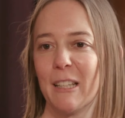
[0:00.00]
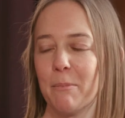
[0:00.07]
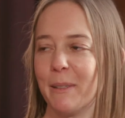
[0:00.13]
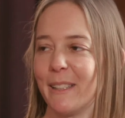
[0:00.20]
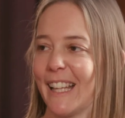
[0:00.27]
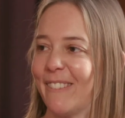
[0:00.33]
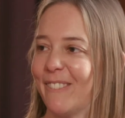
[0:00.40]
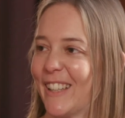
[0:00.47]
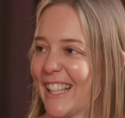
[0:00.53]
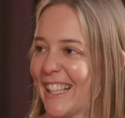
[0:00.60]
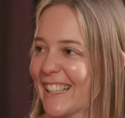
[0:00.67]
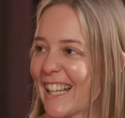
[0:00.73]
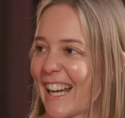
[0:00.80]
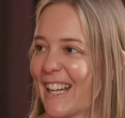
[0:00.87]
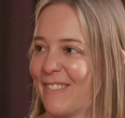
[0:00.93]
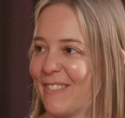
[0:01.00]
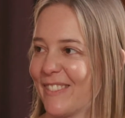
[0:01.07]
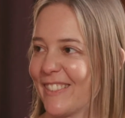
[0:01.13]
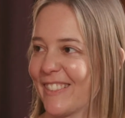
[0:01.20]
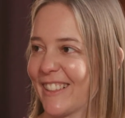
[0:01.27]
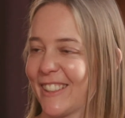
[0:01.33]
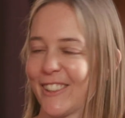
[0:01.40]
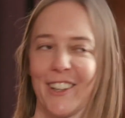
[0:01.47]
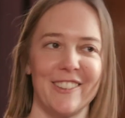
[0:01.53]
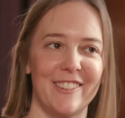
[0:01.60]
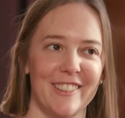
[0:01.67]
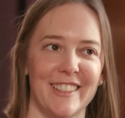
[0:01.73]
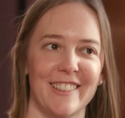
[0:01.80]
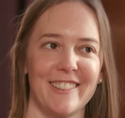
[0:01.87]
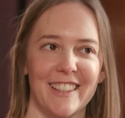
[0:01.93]
But then when it came
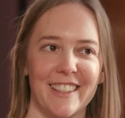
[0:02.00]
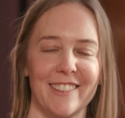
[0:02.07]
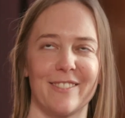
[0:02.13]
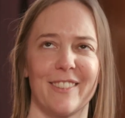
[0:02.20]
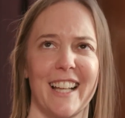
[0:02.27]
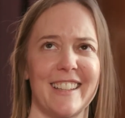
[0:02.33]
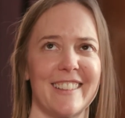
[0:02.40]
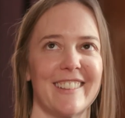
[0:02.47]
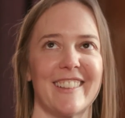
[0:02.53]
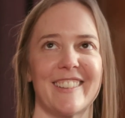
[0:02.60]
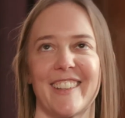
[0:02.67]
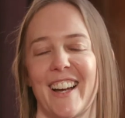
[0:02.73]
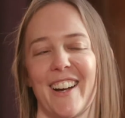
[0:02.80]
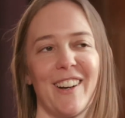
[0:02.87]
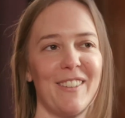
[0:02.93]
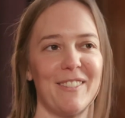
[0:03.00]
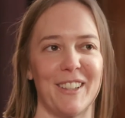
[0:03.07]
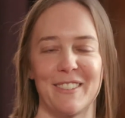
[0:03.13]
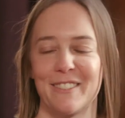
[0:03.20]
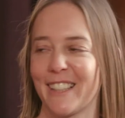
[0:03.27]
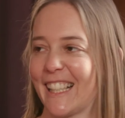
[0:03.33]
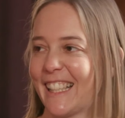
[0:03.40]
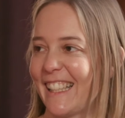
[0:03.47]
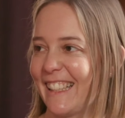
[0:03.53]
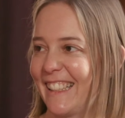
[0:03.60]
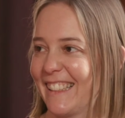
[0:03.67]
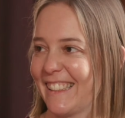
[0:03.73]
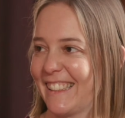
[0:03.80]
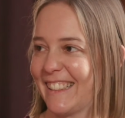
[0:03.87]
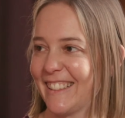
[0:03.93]
closer to 6 months, I was like, oh, I'm not ready
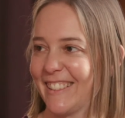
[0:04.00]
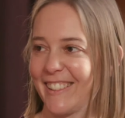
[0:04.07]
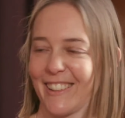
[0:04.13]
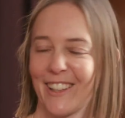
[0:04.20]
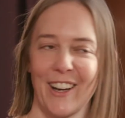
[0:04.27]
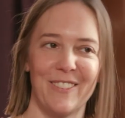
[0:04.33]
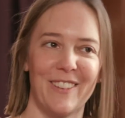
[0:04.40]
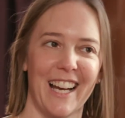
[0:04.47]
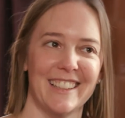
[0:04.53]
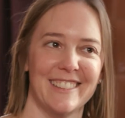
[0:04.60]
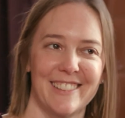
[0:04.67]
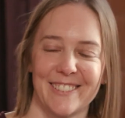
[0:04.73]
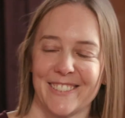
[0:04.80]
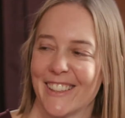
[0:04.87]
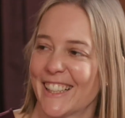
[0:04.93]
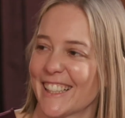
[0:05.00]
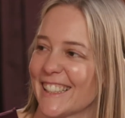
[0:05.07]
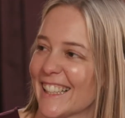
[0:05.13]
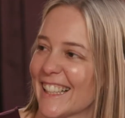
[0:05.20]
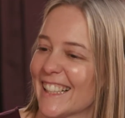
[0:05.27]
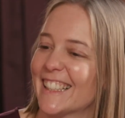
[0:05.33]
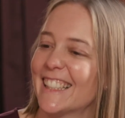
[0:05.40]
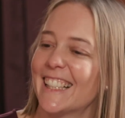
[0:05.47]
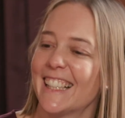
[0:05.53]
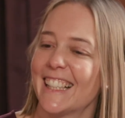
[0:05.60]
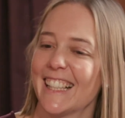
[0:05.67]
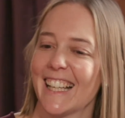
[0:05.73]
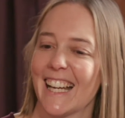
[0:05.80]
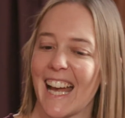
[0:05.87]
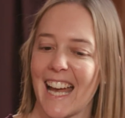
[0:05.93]
to go back to work yet.
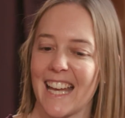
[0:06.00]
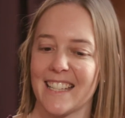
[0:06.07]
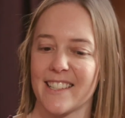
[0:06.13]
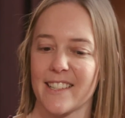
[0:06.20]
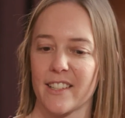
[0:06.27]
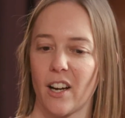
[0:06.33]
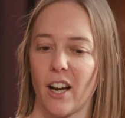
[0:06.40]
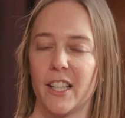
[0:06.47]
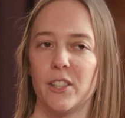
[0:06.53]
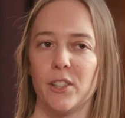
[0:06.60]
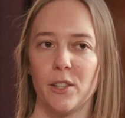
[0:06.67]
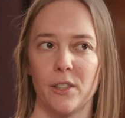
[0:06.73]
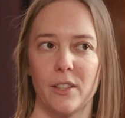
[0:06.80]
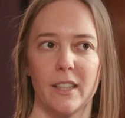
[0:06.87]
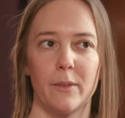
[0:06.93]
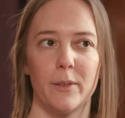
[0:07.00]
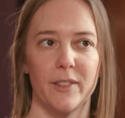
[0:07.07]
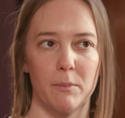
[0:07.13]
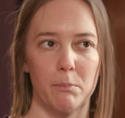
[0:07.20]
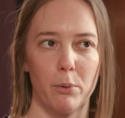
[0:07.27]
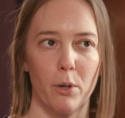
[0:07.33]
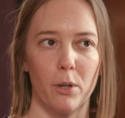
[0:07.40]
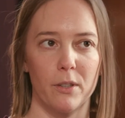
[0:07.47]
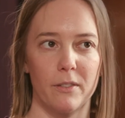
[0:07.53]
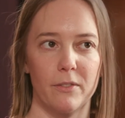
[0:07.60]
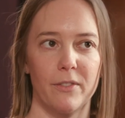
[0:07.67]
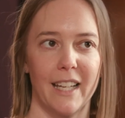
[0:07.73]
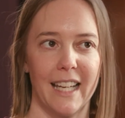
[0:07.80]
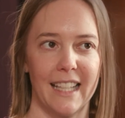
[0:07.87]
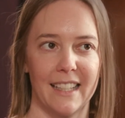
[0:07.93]
And I knew it was important
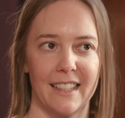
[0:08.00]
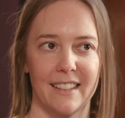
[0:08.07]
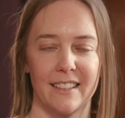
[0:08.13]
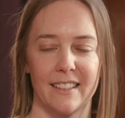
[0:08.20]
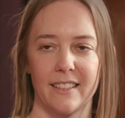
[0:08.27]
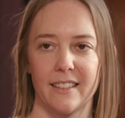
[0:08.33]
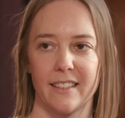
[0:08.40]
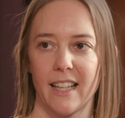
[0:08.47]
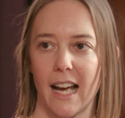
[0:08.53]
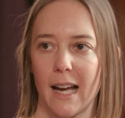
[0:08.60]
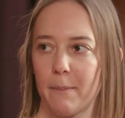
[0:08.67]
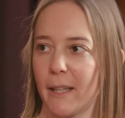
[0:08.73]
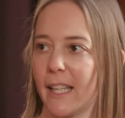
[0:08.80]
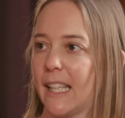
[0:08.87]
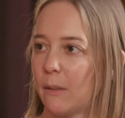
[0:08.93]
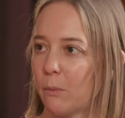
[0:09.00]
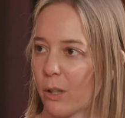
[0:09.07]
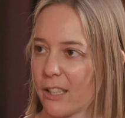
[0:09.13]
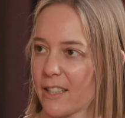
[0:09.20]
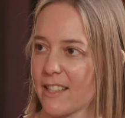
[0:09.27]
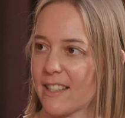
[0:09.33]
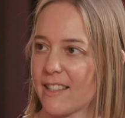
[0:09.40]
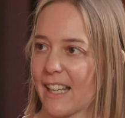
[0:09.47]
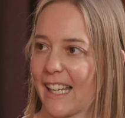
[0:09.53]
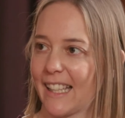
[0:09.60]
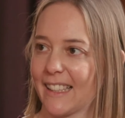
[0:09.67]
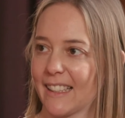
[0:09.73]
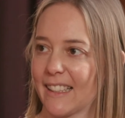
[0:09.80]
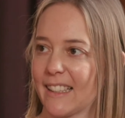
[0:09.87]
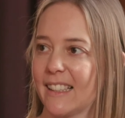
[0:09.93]
for Ian that he wanted to
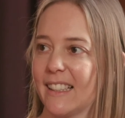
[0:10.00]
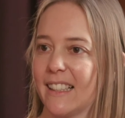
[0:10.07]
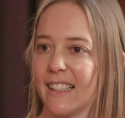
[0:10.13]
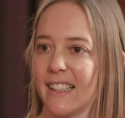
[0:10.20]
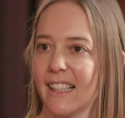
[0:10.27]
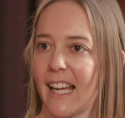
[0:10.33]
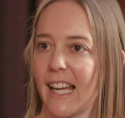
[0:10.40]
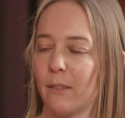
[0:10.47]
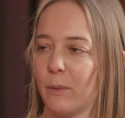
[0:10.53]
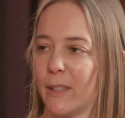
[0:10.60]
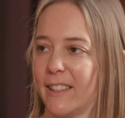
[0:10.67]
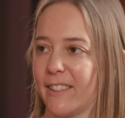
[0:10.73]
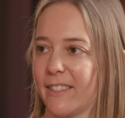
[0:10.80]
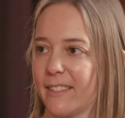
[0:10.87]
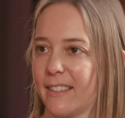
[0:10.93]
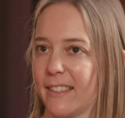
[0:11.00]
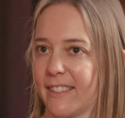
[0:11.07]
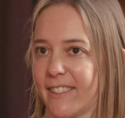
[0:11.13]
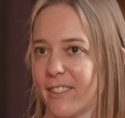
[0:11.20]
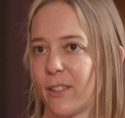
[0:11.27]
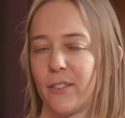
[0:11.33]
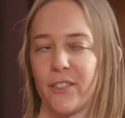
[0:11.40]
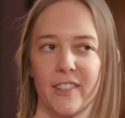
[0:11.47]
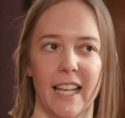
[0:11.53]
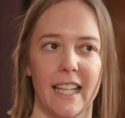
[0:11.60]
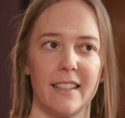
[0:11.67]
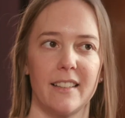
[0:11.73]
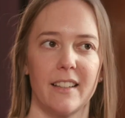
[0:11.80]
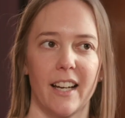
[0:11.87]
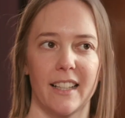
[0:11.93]
take it. And we'd sort of
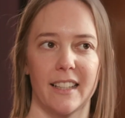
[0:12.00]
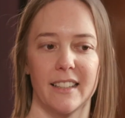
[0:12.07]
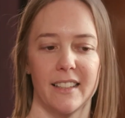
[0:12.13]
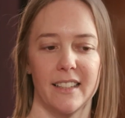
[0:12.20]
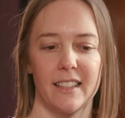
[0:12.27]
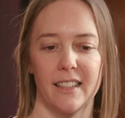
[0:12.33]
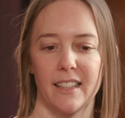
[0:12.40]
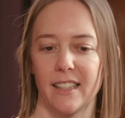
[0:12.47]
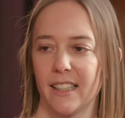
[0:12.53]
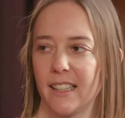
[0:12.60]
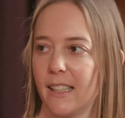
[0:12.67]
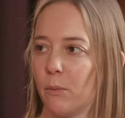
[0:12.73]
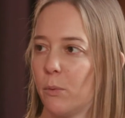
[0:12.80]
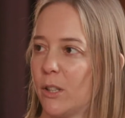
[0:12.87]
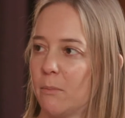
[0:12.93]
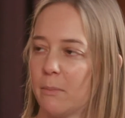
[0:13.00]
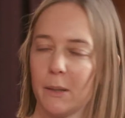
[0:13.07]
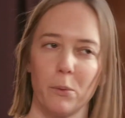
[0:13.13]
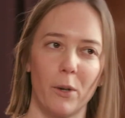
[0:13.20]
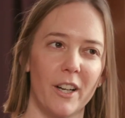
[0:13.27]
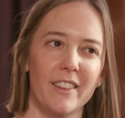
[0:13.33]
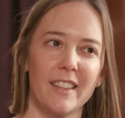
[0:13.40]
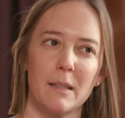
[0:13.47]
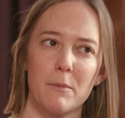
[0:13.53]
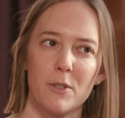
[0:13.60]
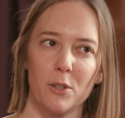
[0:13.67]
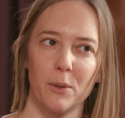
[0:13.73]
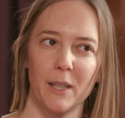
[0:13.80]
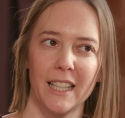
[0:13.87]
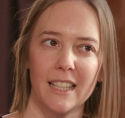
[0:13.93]
said like it wouldn't be worth him
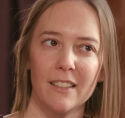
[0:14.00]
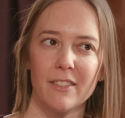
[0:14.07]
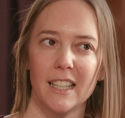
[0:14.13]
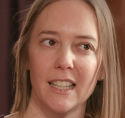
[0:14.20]
doing it